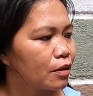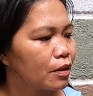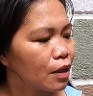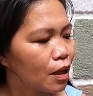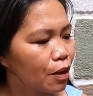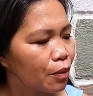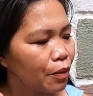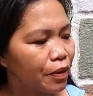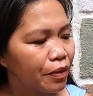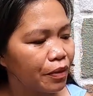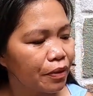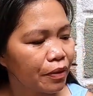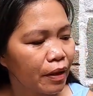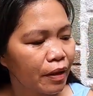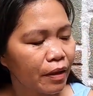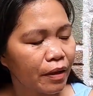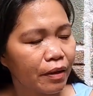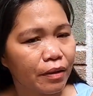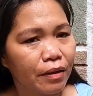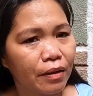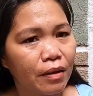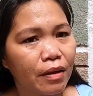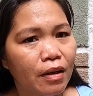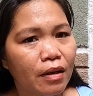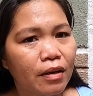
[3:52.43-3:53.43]
now and
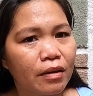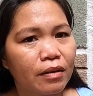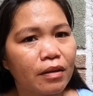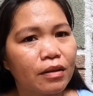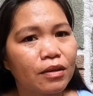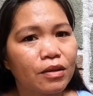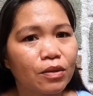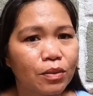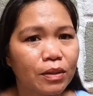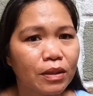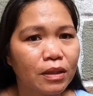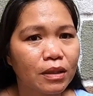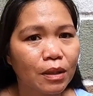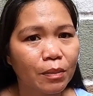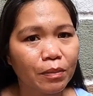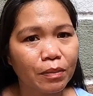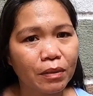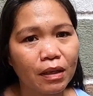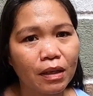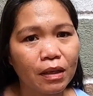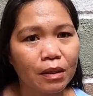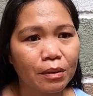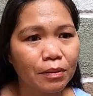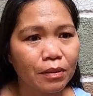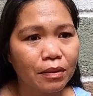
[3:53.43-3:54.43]
then, that's why
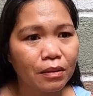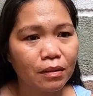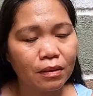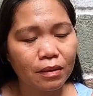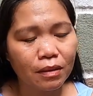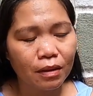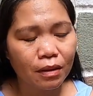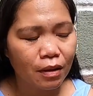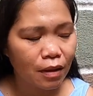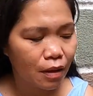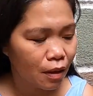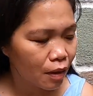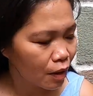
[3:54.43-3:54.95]
sometimes